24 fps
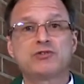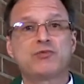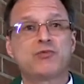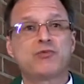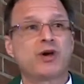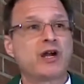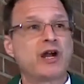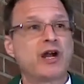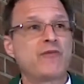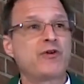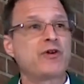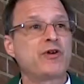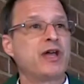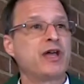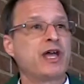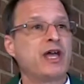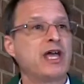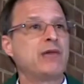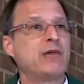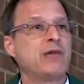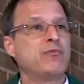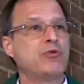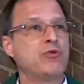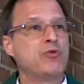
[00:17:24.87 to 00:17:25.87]
whatever
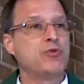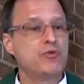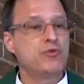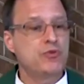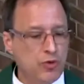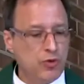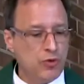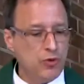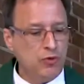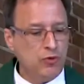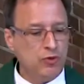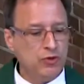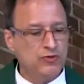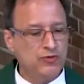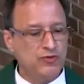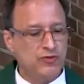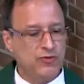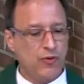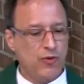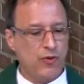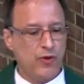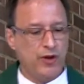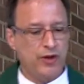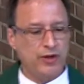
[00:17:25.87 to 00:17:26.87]
name you use
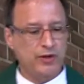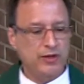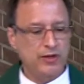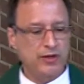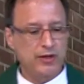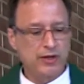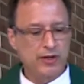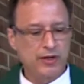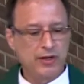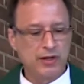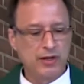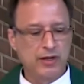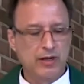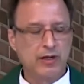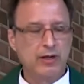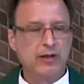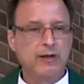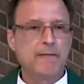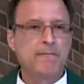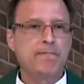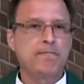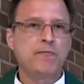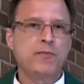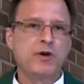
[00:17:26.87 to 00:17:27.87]
for it,
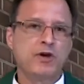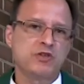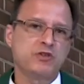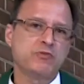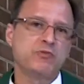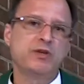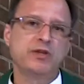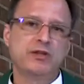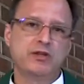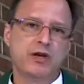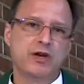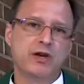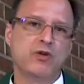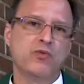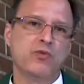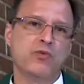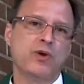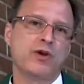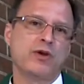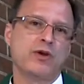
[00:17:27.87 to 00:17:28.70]
must be dealt with.